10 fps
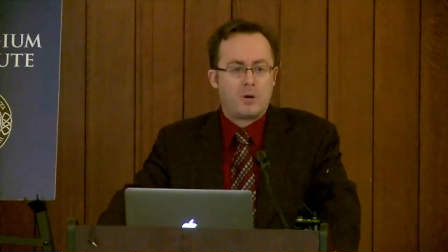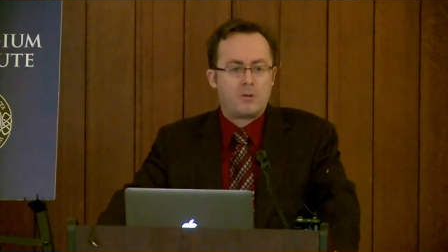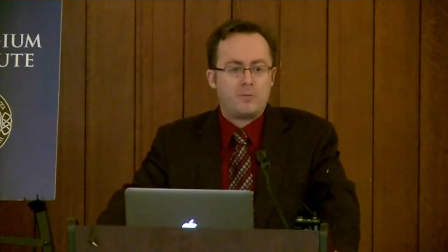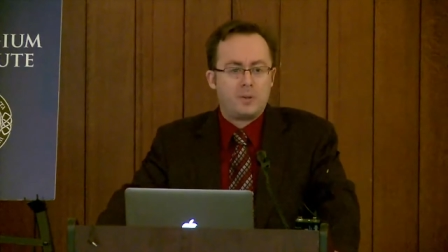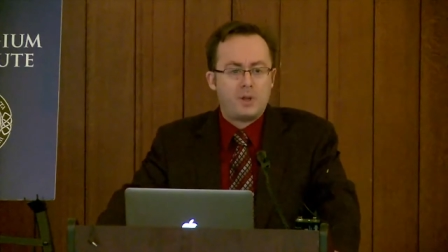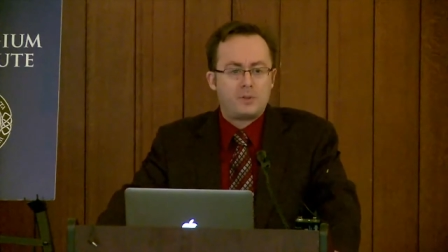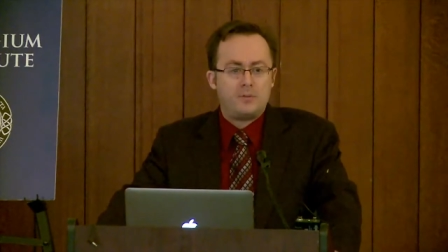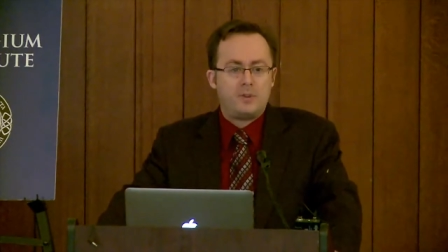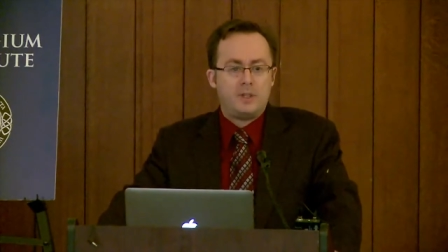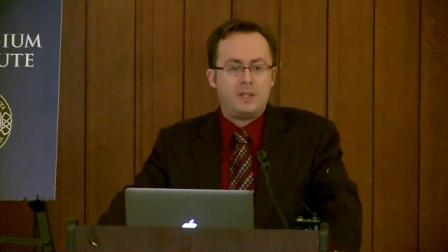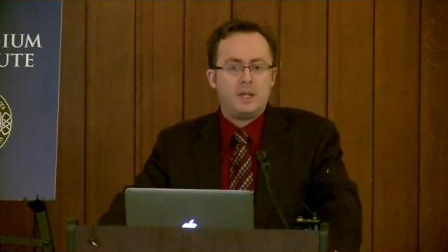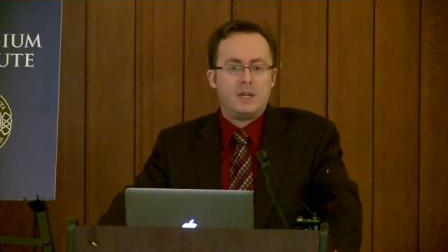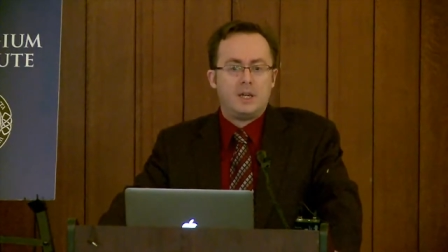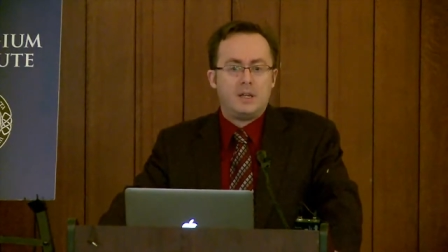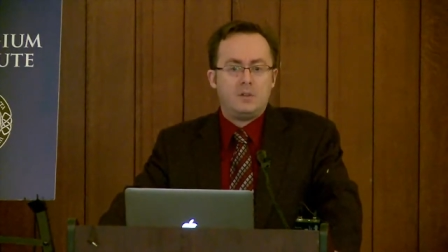Moral Philosophy,
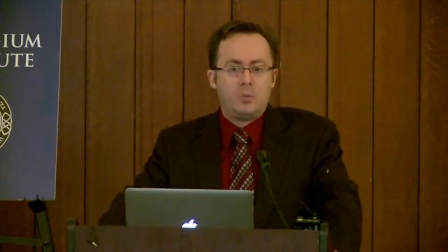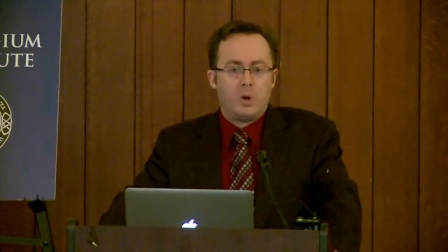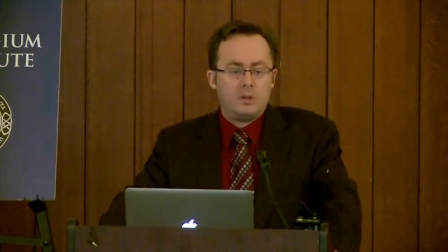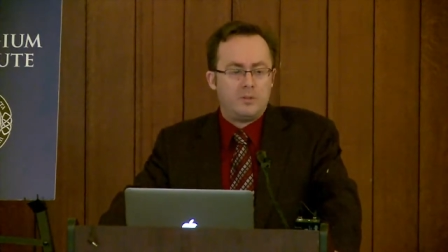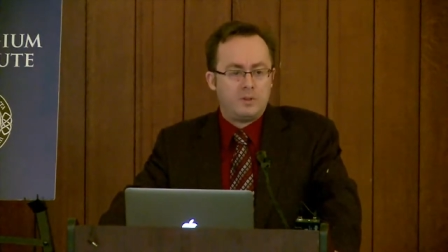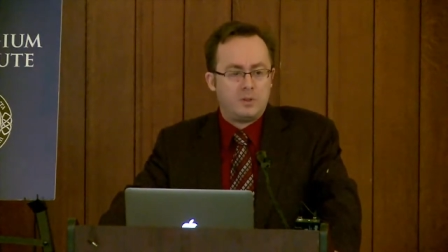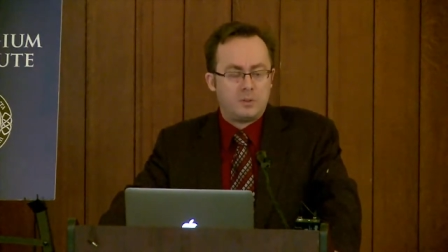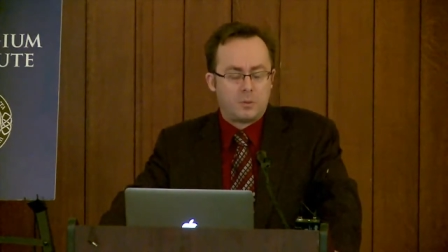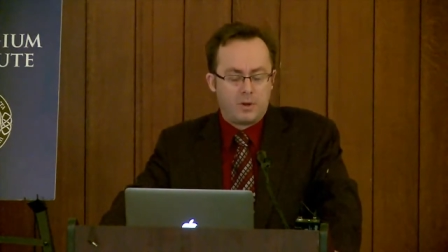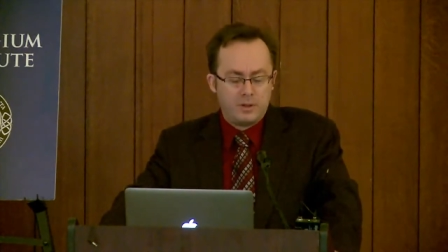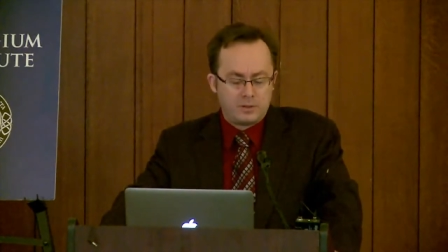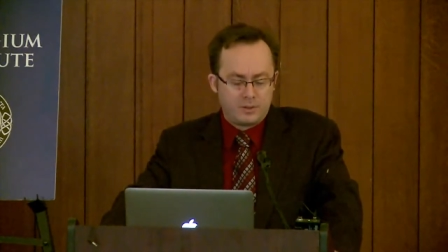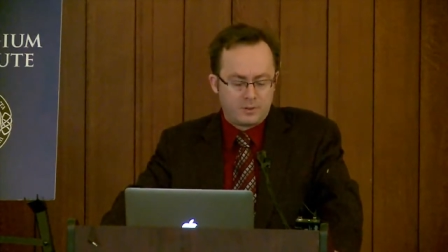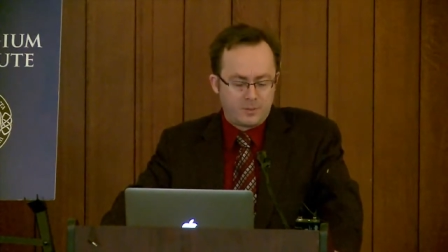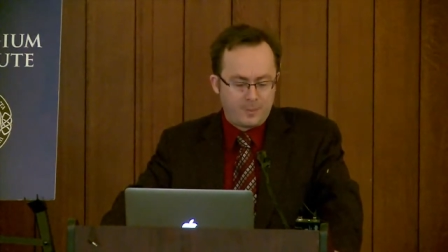is one of his
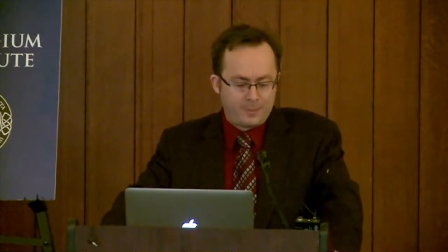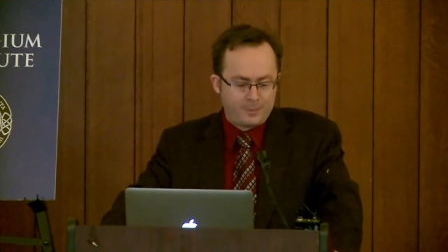inspirations.